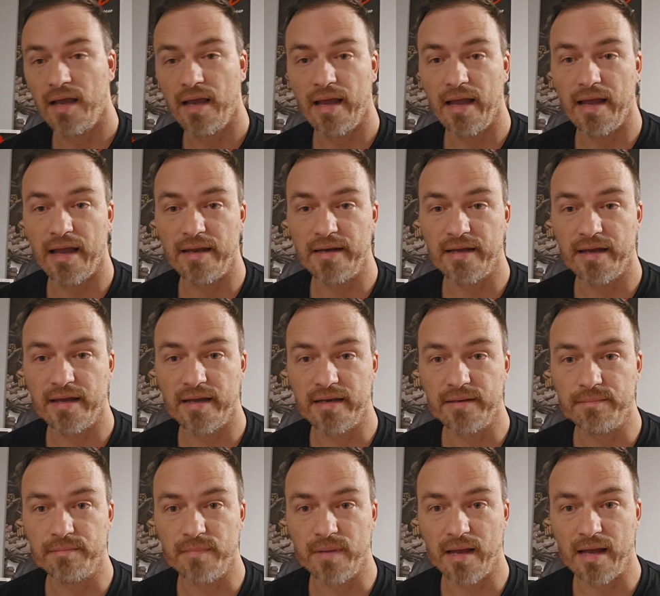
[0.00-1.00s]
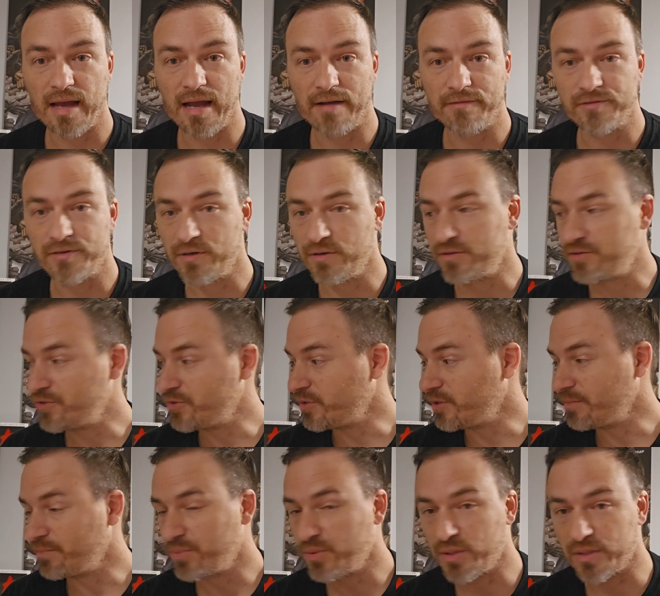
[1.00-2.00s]
And then after
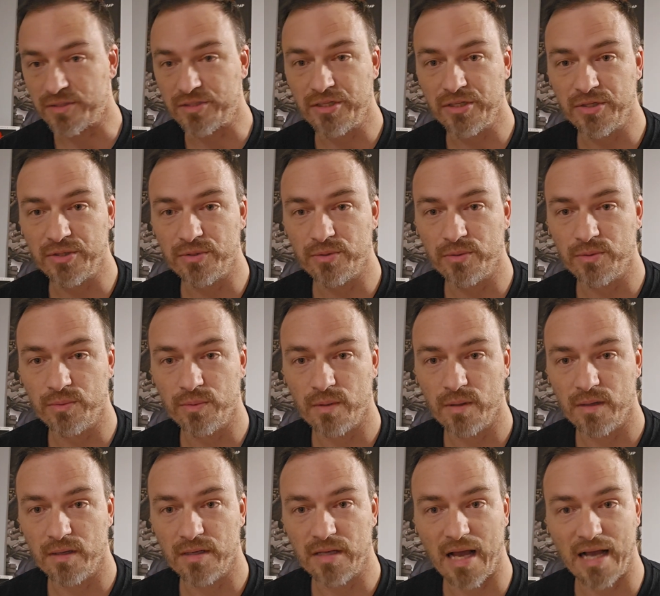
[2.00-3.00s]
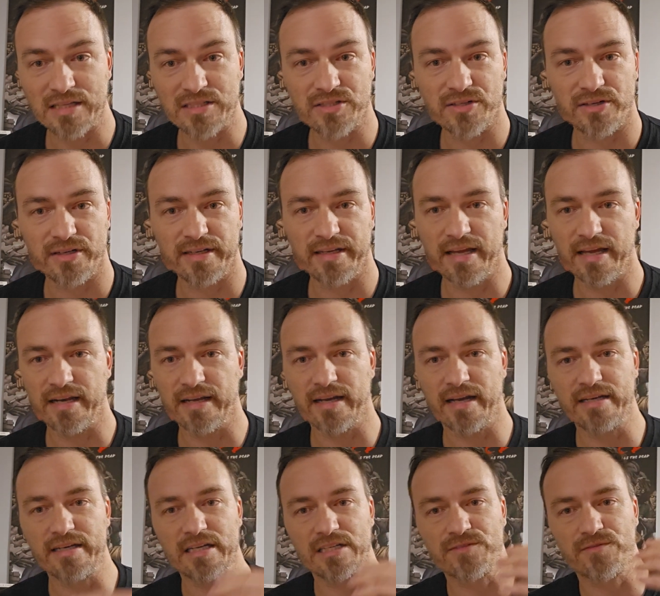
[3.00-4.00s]
doing book 2, I started getting
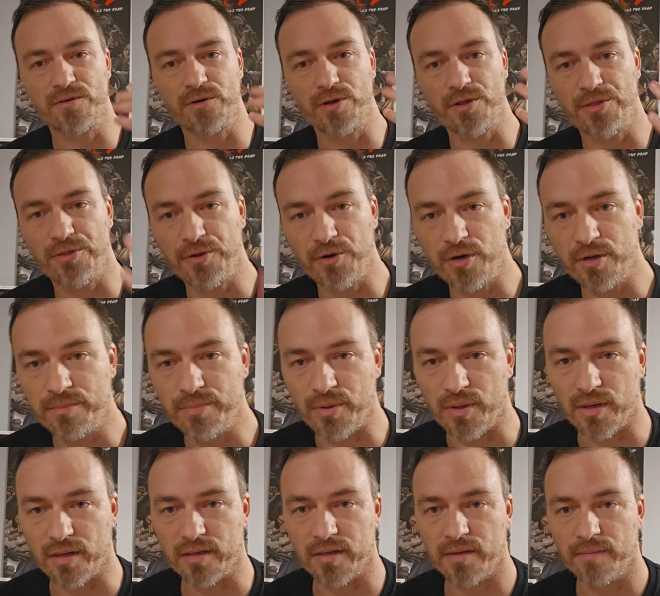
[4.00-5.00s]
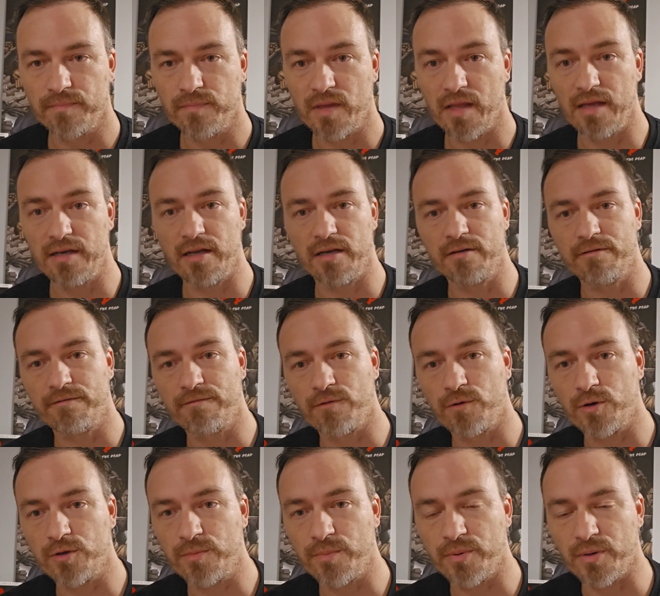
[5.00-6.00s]
ideas for a third book, and then a
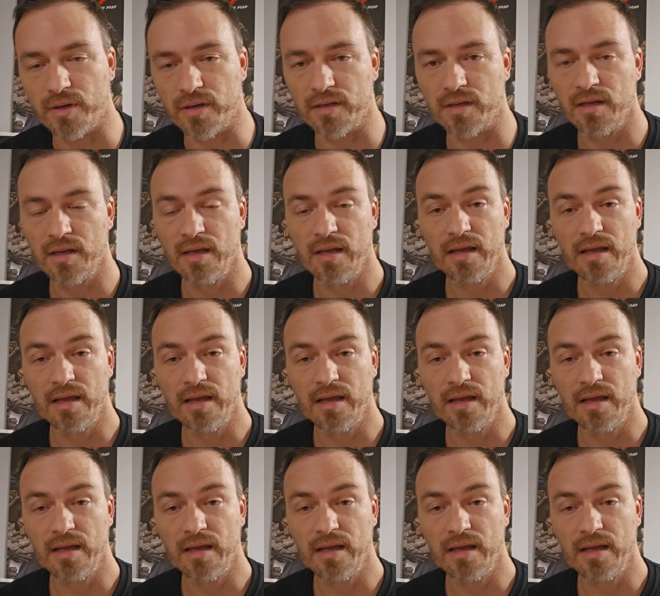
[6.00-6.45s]
fourth book.